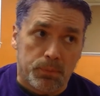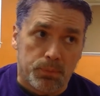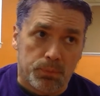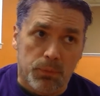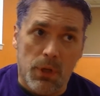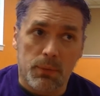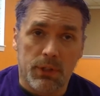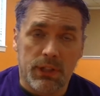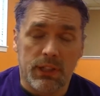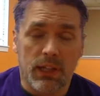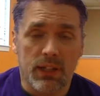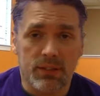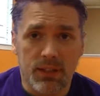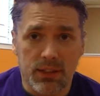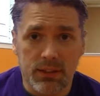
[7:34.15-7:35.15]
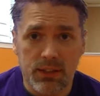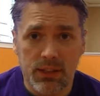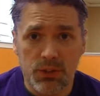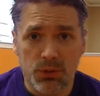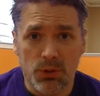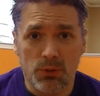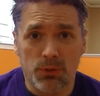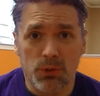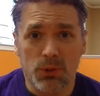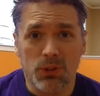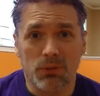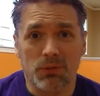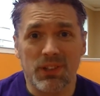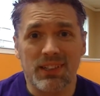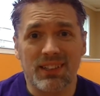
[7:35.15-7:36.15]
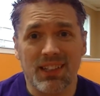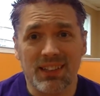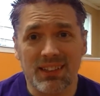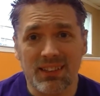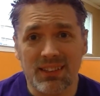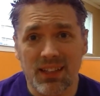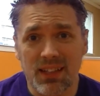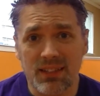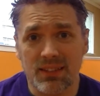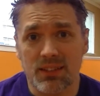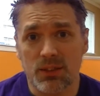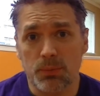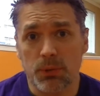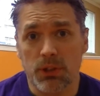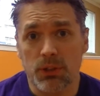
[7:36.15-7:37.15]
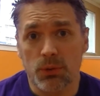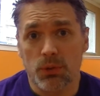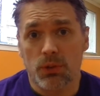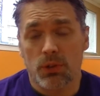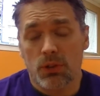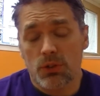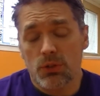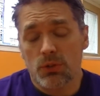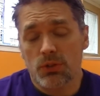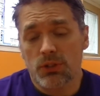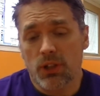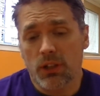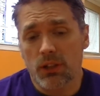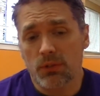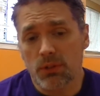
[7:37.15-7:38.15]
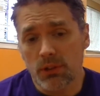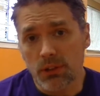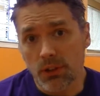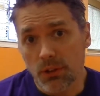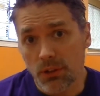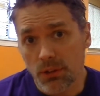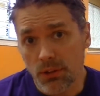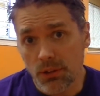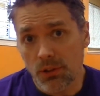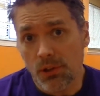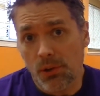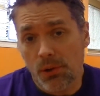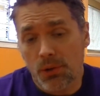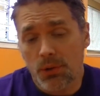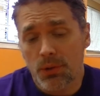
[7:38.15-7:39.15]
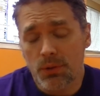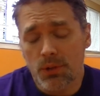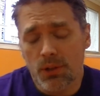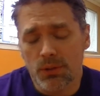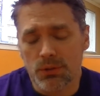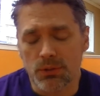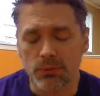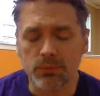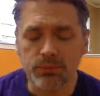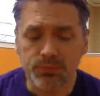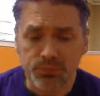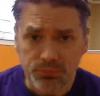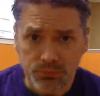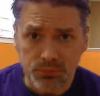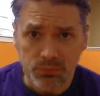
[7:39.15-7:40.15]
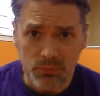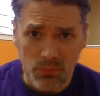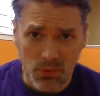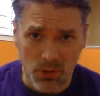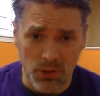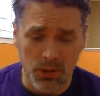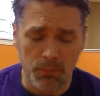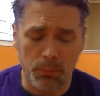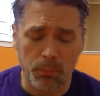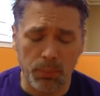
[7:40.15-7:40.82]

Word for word: Maybe you need to ask that teacher if you can retake the test, explain to her that you studied really hard. Who knows? All right?